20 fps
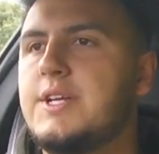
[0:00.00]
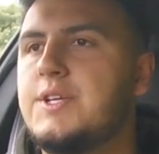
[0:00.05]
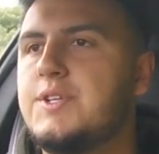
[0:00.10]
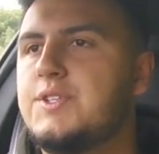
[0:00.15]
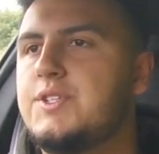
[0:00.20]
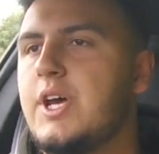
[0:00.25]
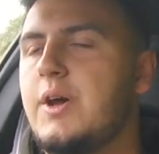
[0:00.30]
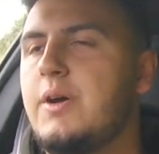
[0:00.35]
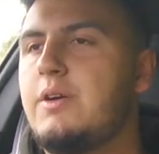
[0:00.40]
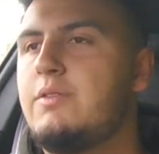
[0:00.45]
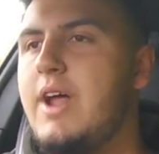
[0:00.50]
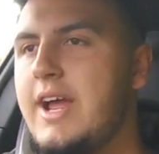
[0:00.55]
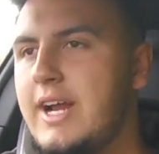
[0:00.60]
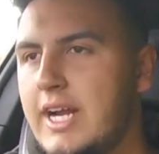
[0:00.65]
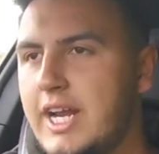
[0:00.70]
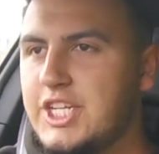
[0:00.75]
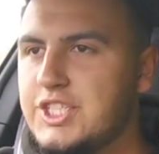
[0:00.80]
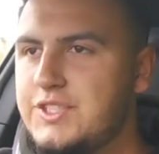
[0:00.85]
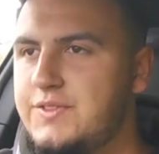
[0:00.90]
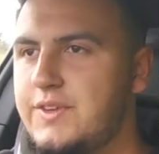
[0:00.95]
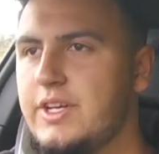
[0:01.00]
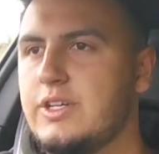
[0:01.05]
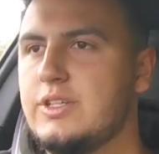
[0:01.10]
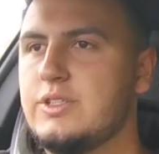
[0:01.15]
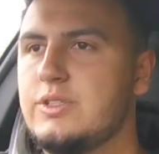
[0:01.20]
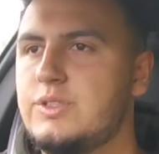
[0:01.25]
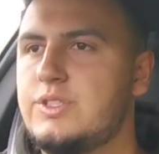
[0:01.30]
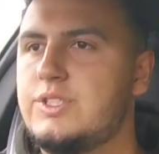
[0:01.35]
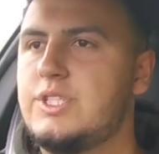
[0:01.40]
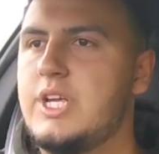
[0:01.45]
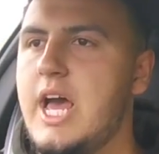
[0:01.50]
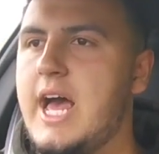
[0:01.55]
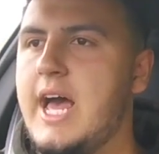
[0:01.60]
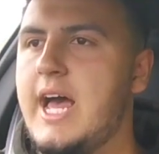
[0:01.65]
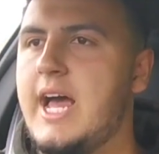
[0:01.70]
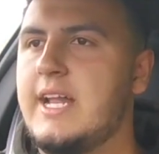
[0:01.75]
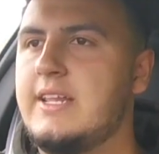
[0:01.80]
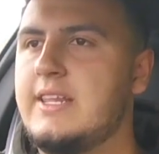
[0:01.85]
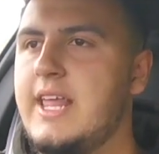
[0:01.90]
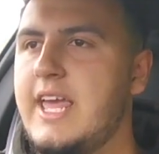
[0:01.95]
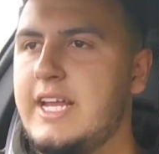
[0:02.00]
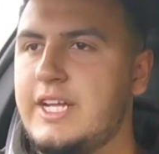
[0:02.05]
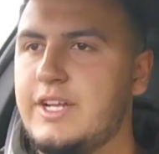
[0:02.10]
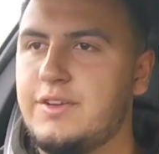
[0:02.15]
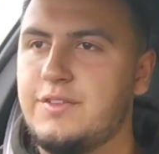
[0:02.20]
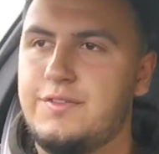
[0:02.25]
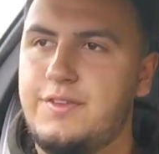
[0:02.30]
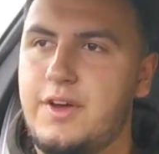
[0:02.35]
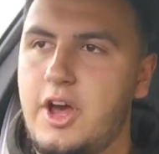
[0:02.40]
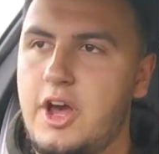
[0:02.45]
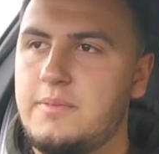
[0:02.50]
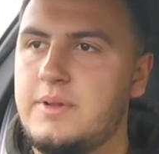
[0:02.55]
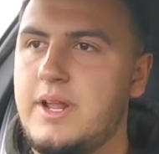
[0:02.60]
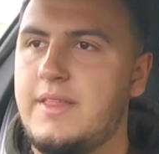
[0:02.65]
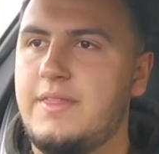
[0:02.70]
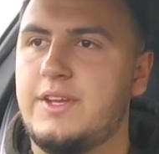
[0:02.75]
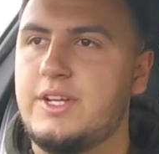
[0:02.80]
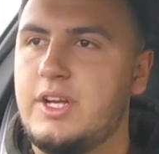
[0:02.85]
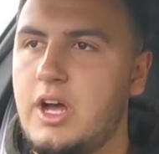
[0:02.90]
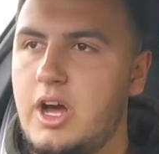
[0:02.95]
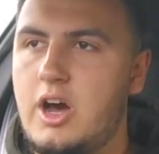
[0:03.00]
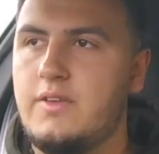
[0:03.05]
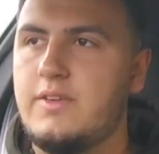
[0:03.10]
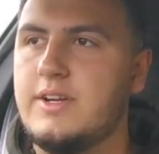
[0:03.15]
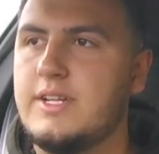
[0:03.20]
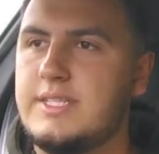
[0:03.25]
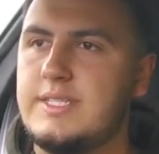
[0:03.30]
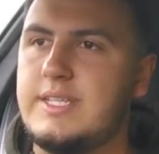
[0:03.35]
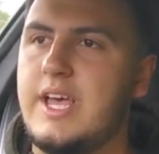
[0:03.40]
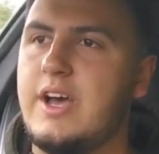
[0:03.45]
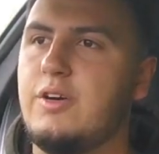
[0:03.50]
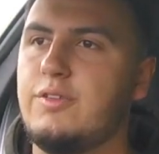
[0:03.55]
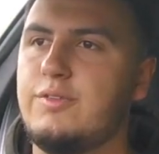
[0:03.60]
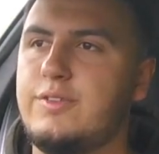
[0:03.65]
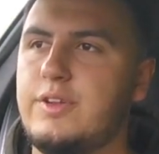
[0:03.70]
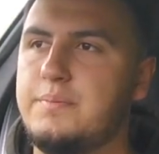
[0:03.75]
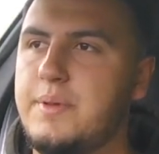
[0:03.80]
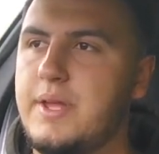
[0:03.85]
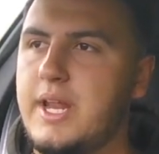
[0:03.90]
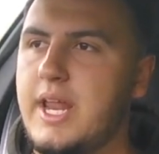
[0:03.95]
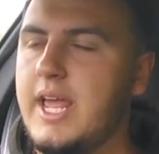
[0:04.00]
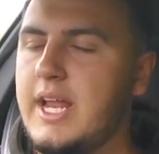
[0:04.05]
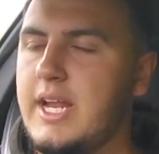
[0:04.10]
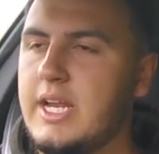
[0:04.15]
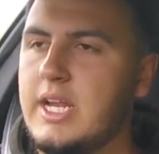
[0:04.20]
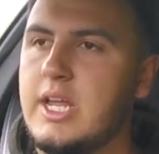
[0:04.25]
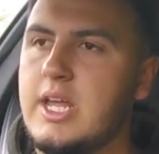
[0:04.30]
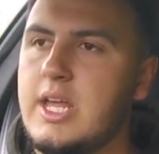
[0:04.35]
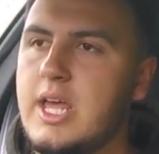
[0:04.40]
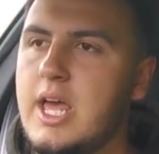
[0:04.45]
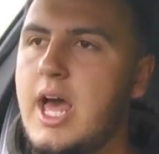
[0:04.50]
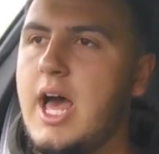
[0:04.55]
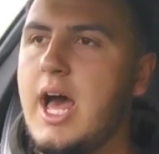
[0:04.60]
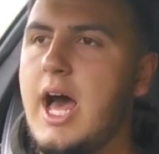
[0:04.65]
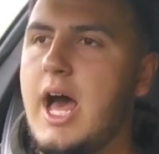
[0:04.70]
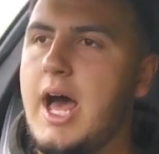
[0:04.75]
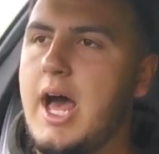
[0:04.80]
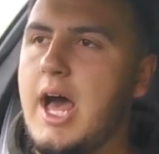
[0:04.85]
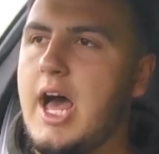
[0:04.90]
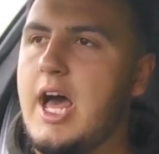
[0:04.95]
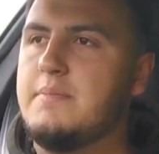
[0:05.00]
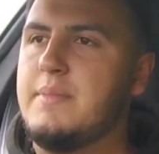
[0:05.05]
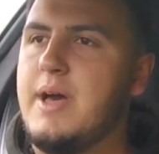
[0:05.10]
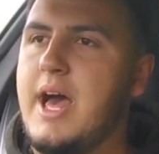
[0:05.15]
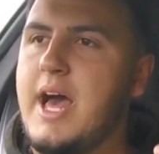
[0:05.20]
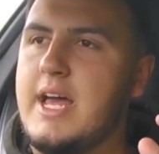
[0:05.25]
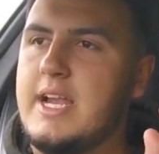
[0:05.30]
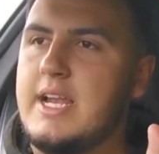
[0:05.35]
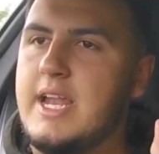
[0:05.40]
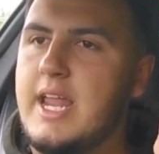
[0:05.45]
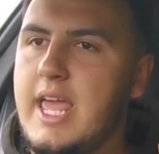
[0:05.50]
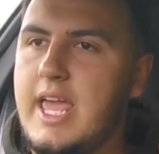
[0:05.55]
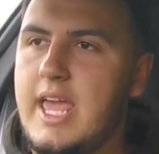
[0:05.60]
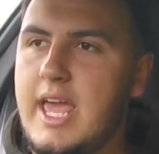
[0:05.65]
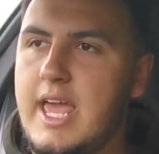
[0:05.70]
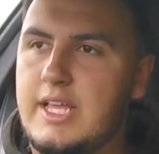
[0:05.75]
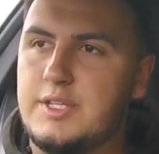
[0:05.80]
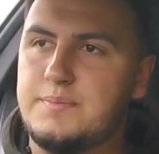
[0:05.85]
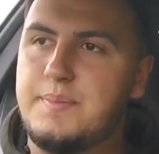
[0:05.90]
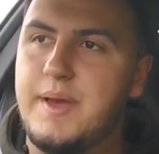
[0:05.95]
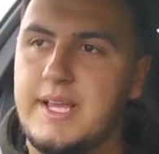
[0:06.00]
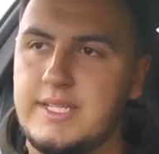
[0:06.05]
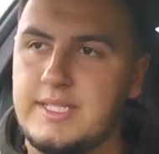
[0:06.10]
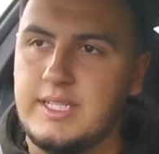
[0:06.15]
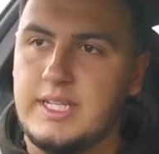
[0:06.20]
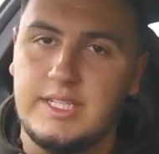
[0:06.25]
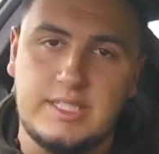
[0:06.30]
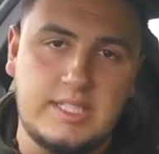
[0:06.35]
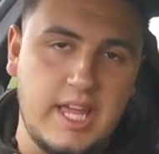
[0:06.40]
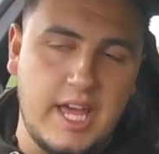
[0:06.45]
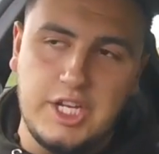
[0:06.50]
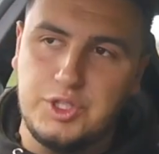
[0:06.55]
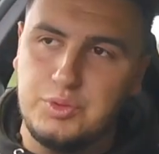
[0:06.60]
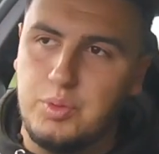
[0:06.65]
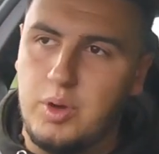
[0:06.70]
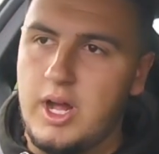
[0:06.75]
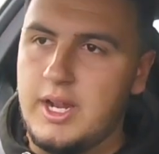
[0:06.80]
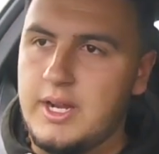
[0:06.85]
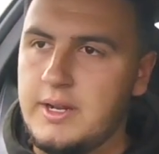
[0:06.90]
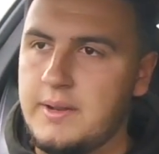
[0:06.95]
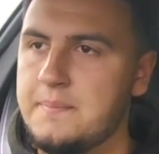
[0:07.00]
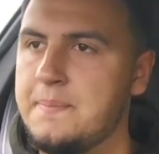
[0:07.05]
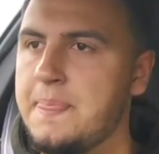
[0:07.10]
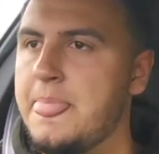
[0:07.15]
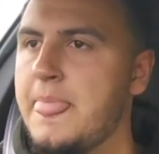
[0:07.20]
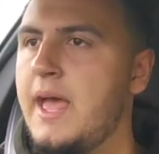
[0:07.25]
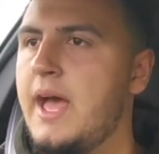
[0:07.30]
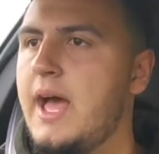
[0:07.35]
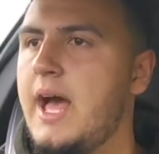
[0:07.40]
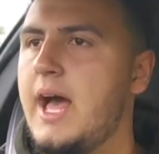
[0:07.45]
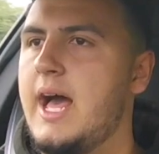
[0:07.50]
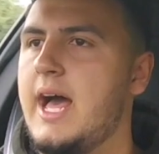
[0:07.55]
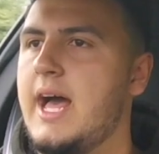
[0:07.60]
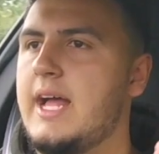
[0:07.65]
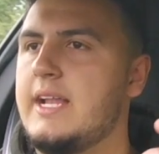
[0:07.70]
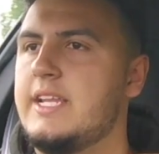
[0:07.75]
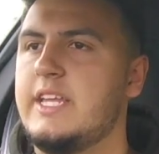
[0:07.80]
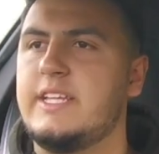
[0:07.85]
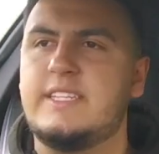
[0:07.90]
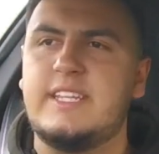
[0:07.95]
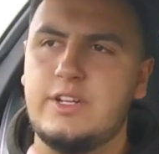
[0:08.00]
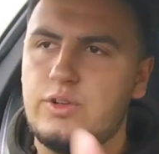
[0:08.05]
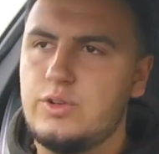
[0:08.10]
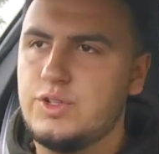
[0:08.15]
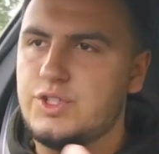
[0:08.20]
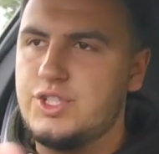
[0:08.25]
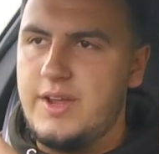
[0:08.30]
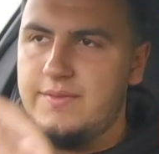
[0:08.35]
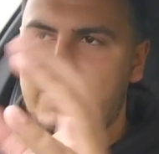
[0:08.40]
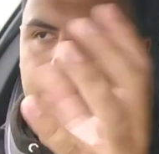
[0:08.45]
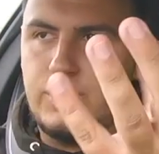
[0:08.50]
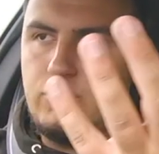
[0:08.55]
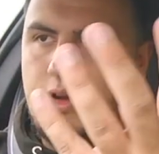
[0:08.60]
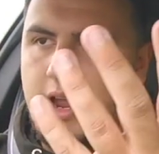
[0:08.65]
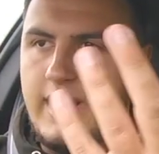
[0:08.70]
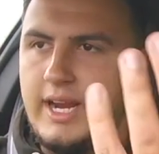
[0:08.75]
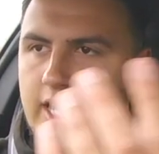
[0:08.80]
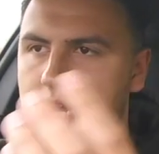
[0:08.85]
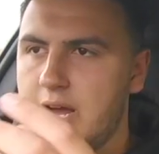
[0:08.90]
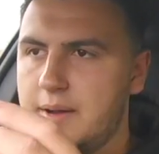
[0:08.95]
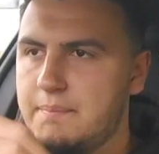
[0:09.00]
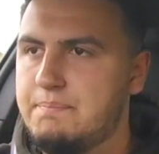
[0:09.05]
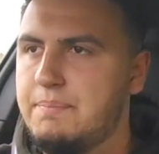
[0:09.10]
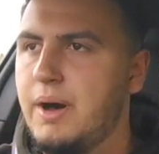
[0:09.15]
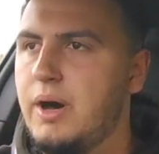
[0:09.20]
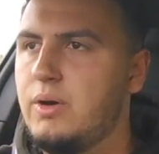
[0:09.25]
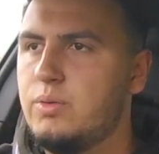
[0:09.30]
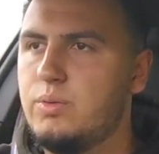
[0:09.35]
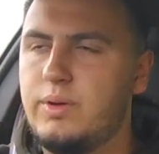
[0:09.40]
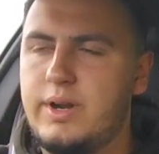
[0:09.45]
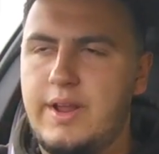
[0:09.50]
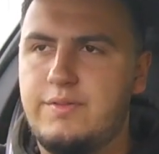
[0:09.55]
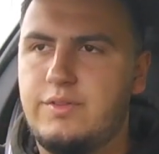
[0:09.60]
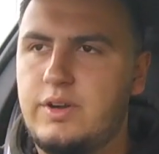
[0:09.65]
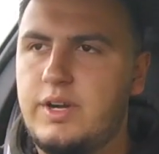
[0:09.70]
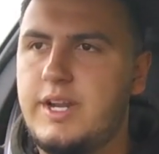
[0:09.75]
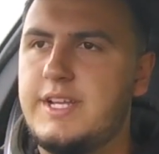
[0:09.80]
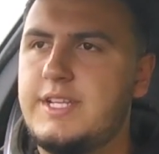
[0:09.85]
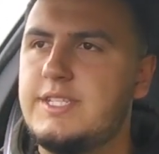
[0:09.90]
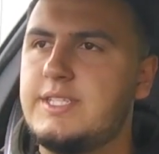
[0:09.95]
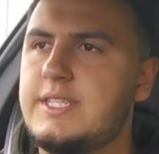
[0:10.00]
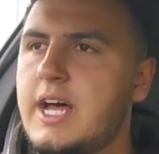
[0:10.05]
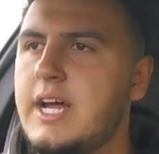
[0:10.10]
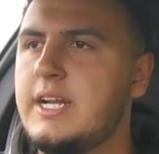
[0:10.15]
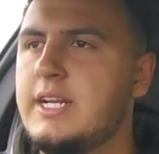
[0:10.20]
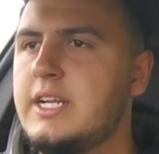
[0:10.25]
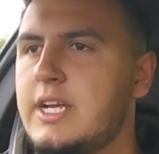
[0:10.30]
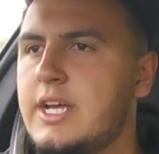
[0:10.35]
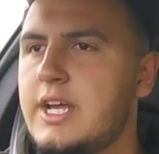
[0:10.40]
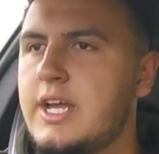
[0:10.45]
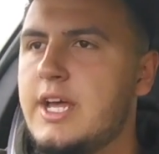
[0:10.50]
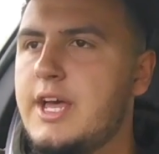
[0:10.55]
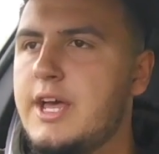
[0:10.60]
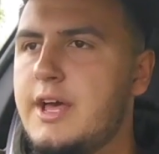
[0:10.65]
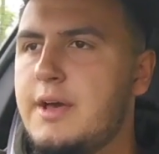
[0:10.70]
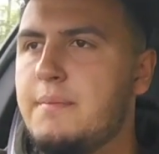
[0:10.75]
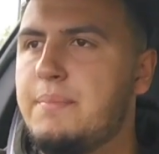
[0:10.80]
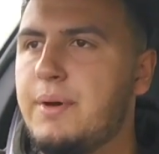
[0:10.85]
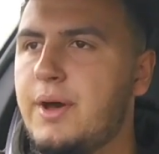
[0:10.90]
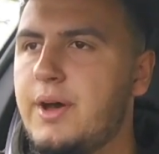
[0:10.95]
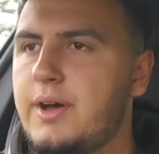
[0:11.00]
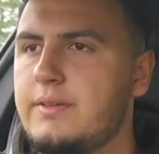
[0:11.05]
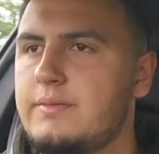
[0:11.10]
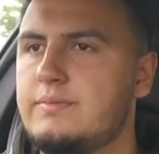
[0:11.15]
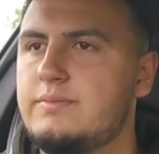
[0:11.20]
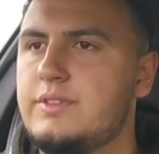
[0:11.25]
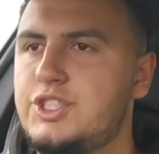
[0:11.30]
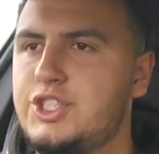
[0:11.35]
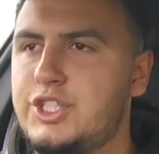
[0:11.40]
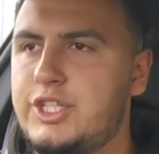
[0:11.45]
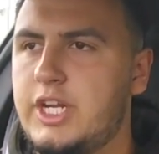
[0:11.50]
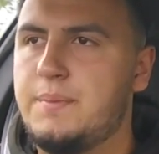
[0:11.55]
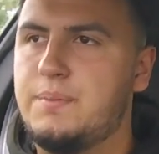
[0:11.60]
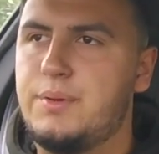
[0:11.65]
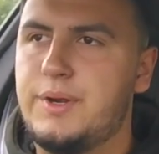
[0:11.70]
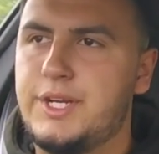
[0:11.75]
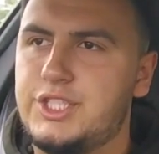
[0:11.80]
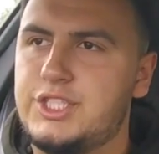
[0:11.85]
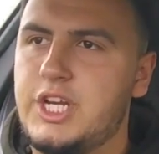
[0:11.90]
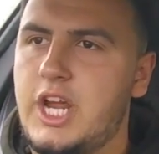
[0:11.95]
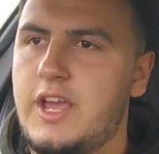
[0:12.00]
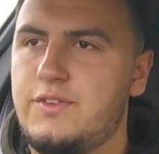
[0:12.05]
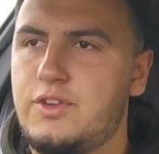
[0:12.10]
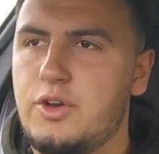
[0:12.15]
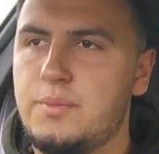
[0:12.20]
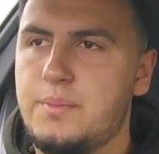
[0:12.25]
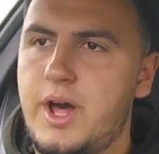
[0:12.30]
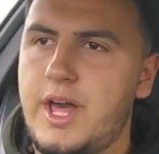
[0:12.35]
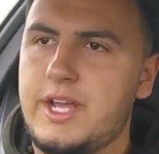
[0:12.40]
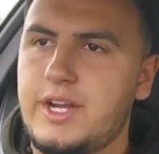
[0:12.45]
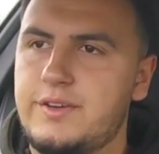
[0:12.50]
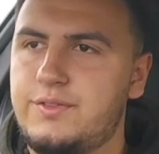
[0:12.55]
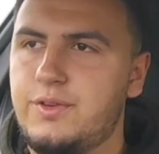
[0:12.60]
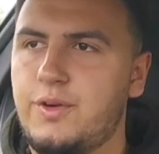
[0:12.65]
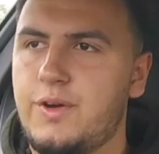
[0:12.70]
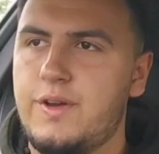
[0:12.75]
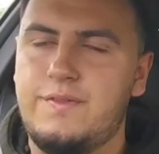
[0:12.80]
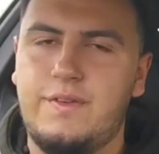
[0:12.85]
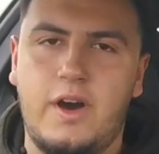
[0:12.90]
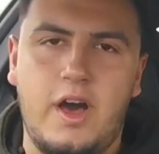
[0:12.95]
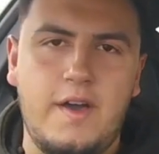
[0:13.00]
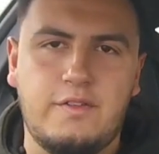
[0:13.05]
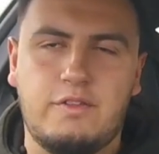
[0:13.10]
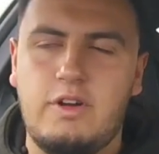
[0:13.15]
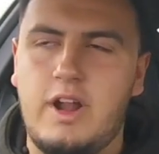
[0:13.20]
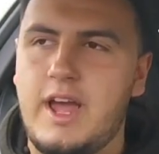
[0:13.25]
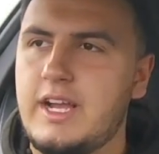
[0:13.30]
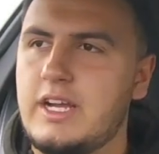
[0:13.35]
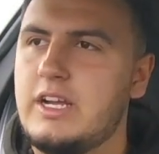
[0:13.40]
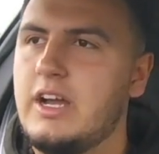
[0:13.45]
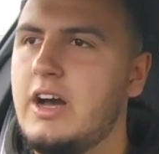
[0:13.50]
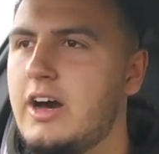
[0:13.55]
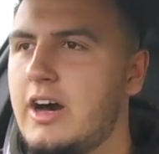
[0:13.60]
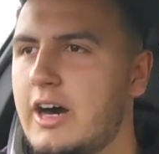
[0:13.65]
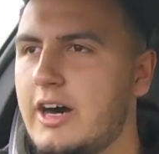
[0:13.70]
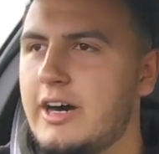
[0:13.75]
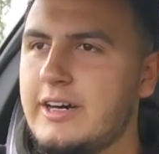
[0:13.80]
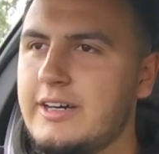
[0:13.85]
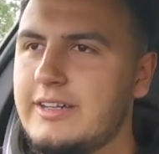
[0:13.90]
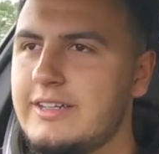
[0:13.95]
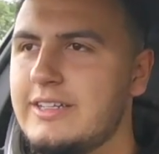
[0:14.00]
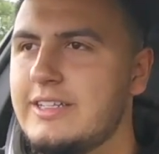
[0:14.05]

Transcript: So I rang Litchfield and they confirmed that the car itself had been in, and it is basically stage 1, and it did also have the crank hub bolt, whatever it is, done. But as you can appreciate, if you're buying a 45 grand car,